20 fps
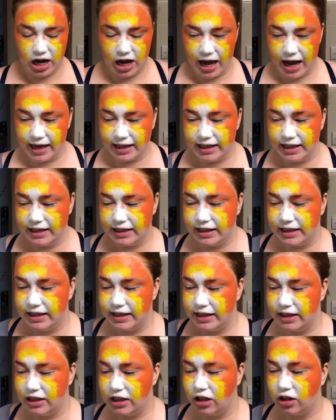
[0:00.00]
I think
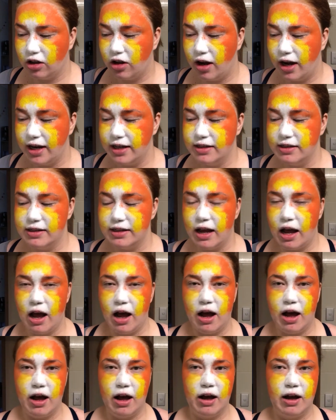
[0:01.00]
the lines
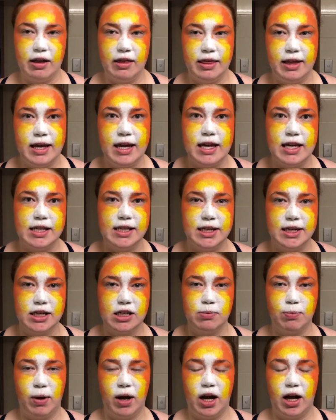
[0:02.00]
are the
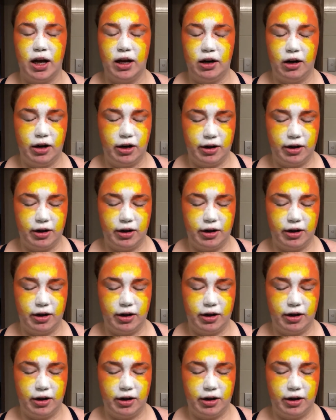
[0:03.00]
easiest part.